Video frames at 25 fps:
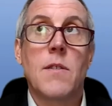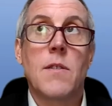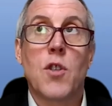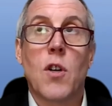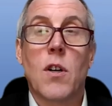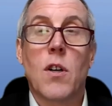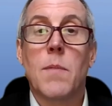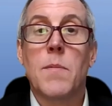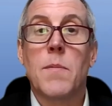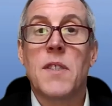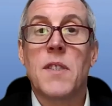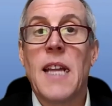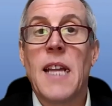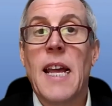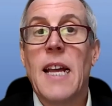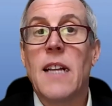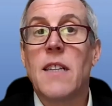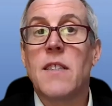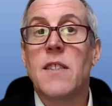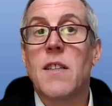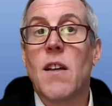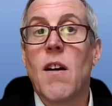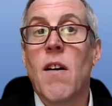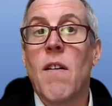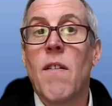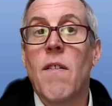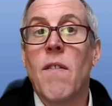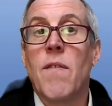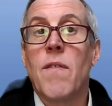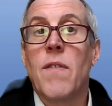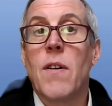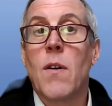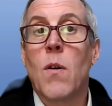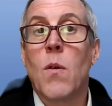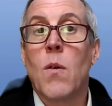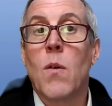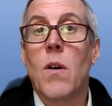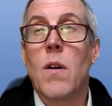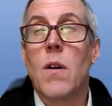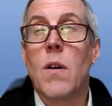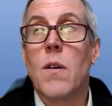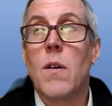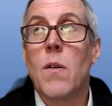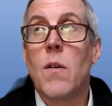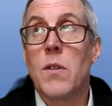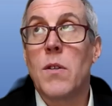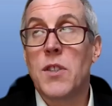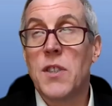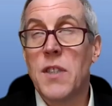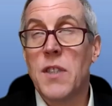circumstance
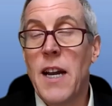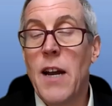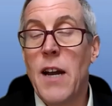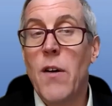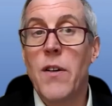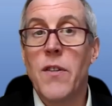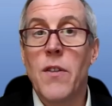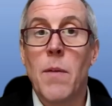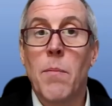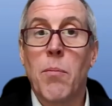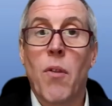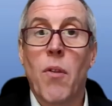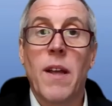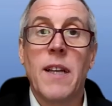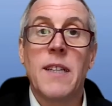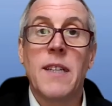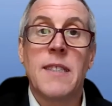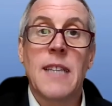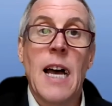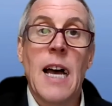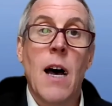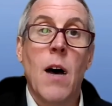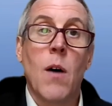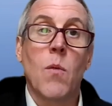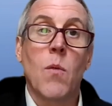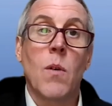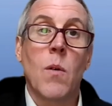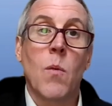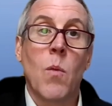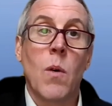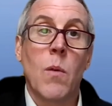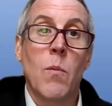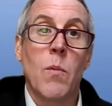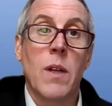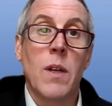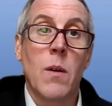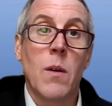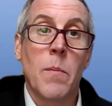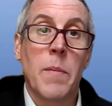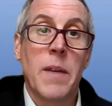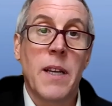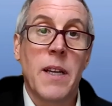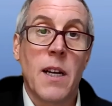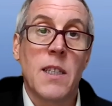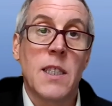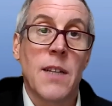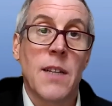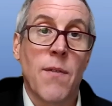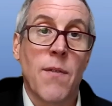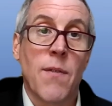or scenario that plays out when
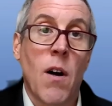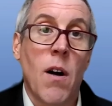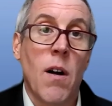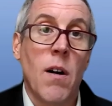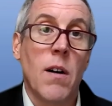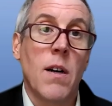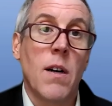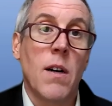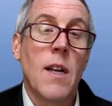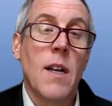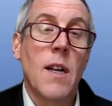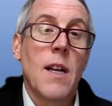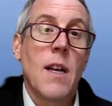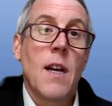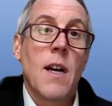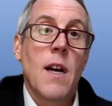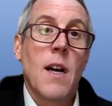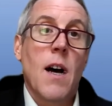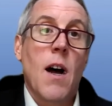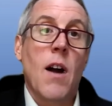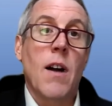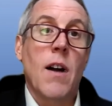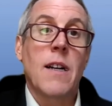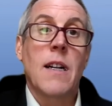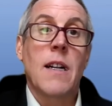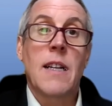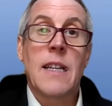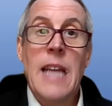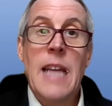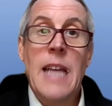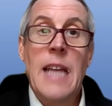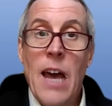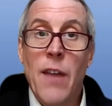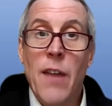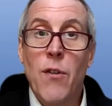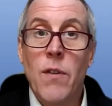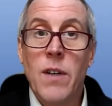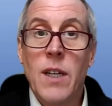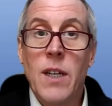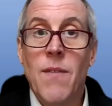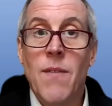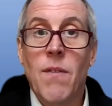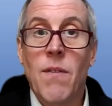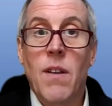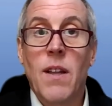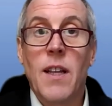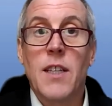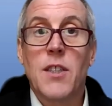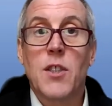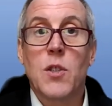because of our gathering of
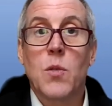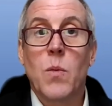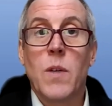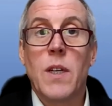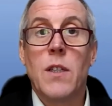lists.